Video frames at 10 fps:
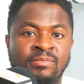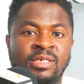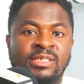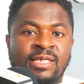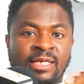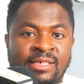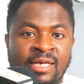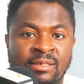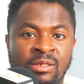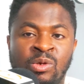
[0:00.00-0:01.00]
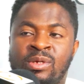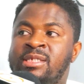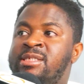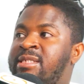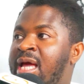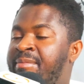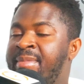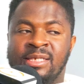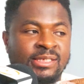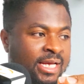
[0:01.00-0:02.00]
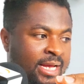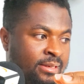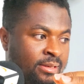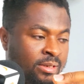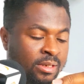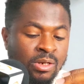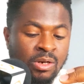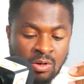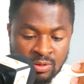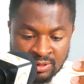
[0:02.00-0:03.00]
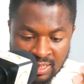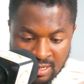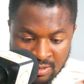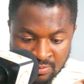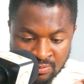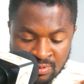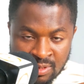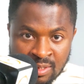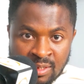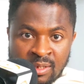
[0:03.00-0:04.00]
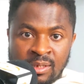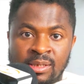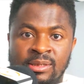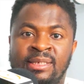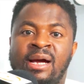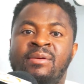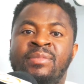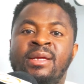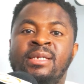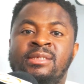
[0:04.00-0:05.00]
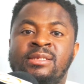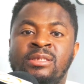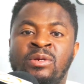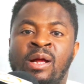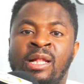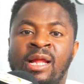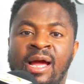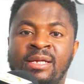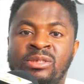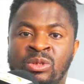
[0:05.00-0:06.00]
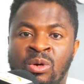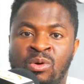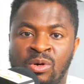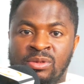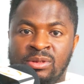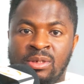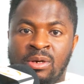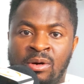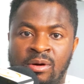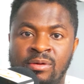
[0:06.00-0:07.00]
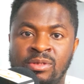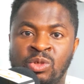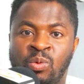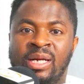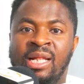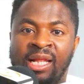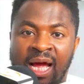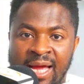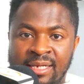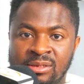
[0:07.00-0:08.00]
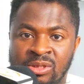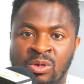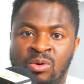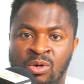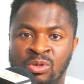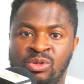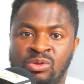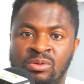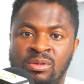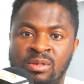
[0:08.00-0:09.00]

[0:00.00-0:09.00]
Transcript: started looking side by side or down, that means you are lying to the court, or you want to lie to the courts.